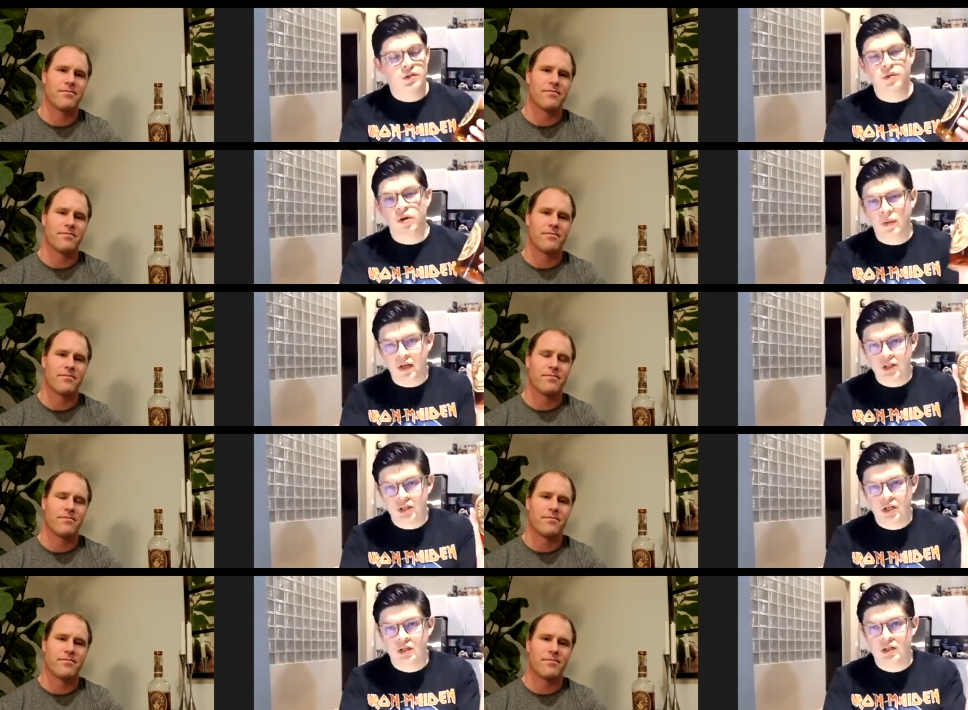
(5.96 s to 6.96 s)
Speaker 1: small batch
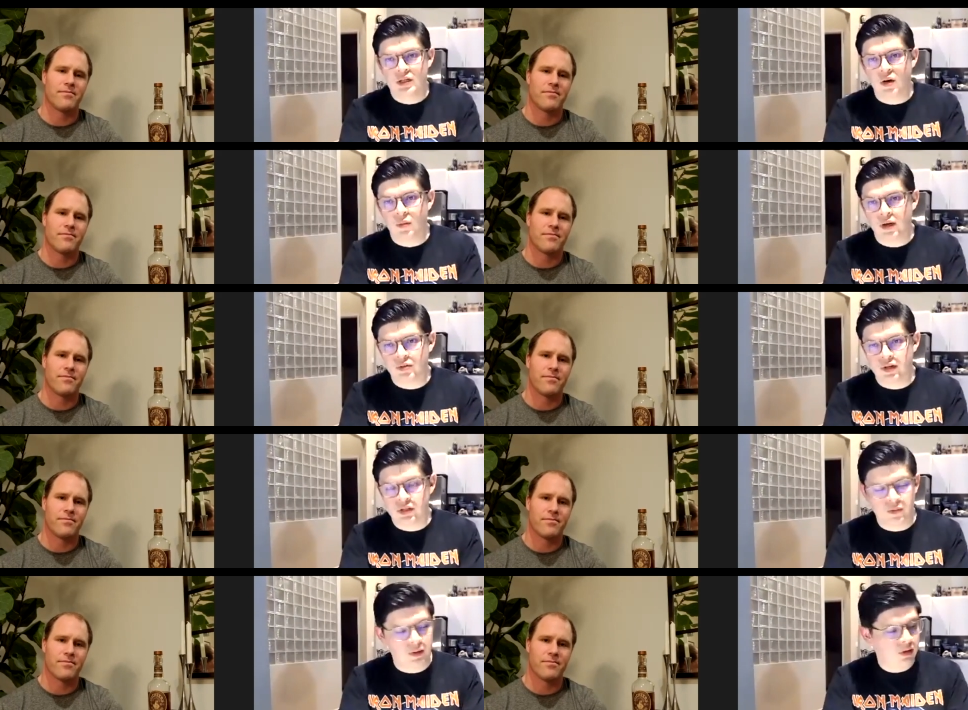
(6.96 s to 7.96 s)
sour mash
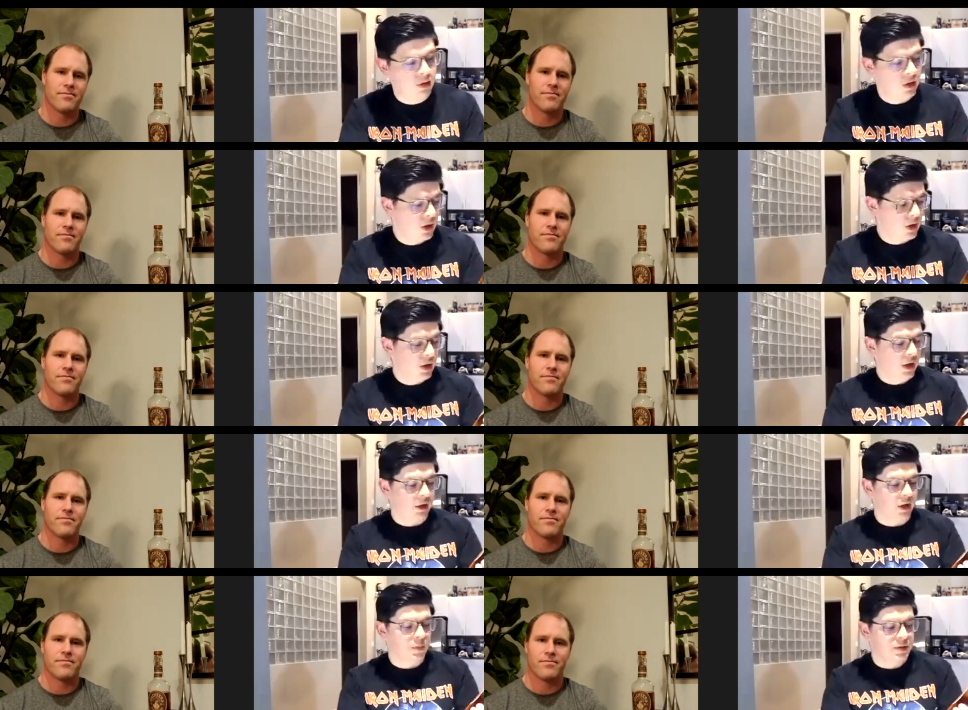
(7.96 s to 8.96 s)
recipe. It
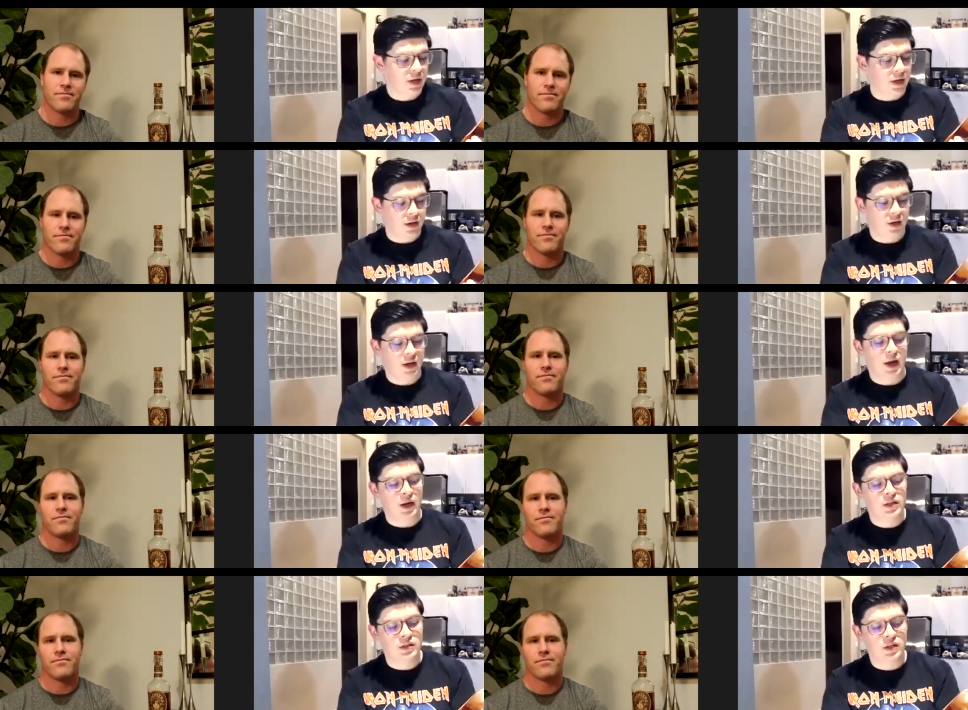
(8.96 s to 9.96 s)
comes at
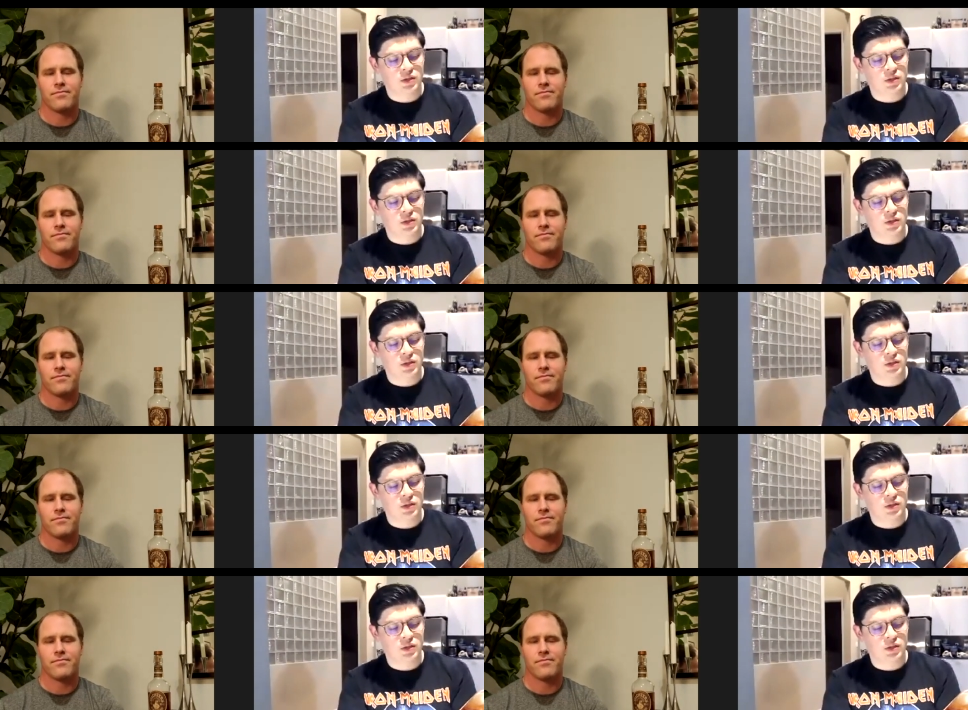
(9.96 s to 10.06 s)
86